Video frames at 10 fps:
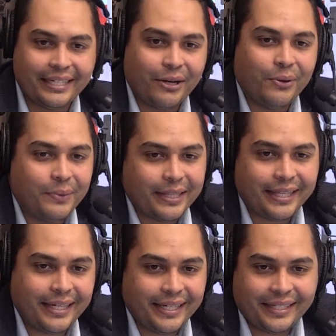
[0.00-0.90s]
go with
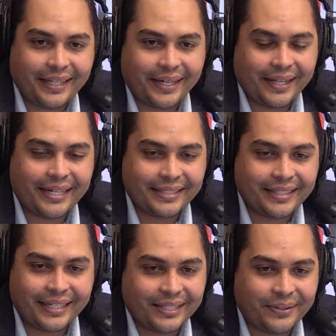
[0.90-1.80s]
it. Like
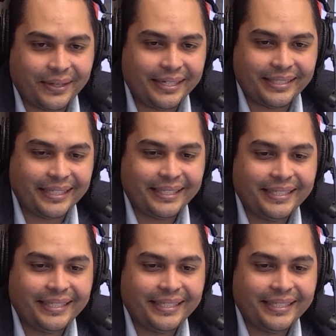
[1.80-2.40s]
that's crazy.